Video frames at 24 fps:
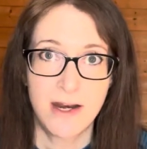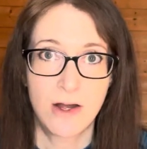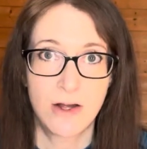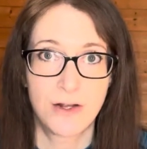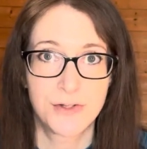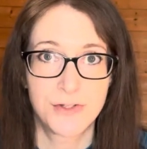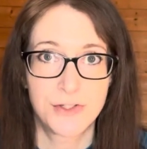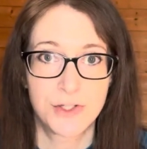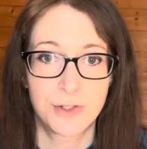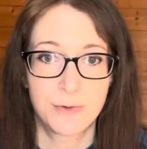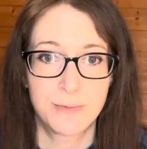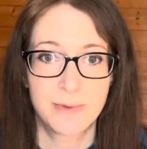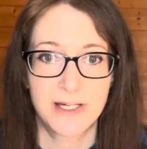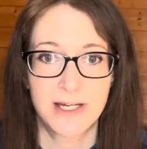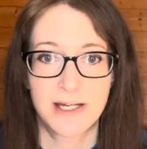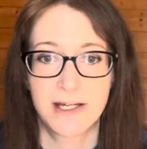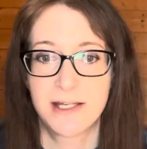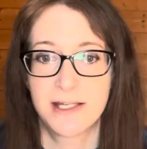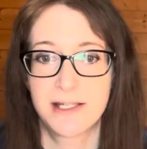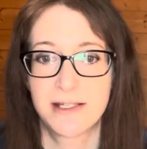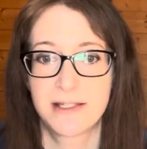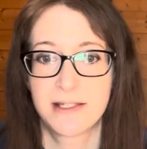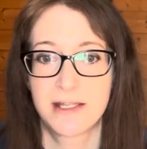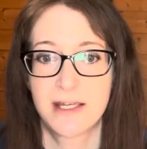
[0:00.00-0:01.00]
Also
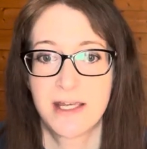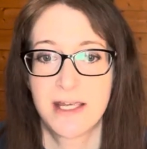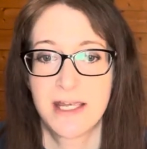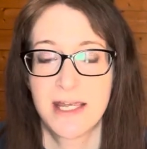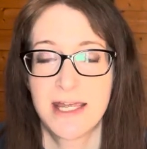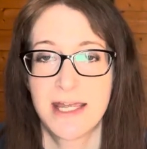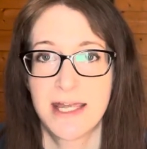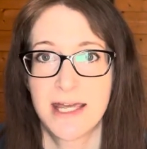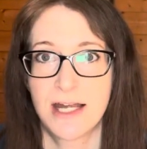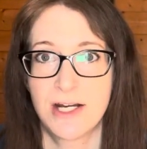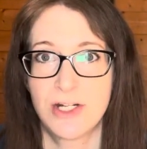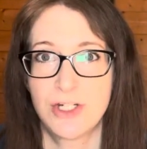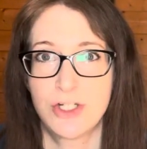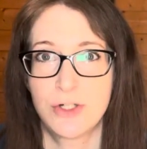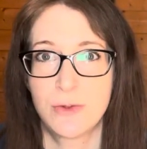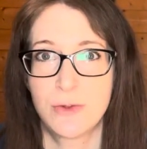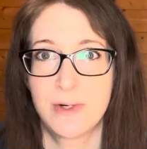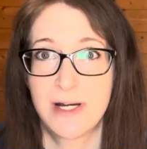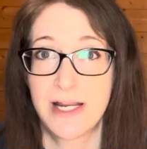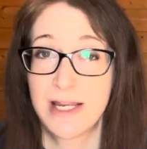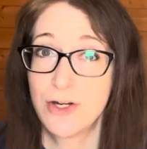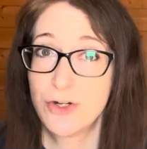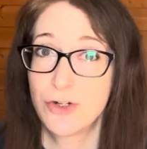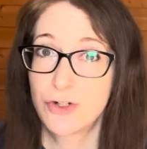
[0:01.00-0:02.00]
because I do an
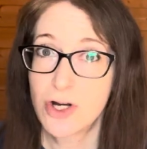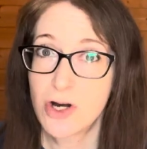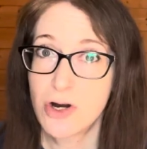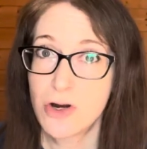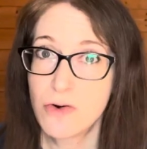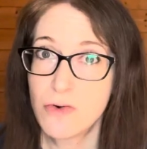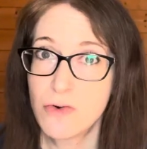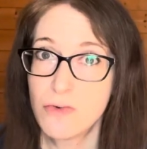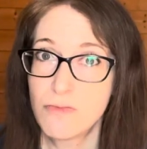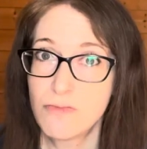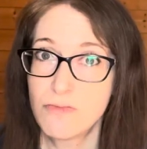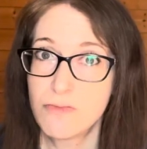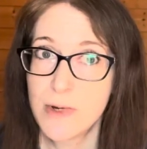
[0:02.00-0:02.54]
intro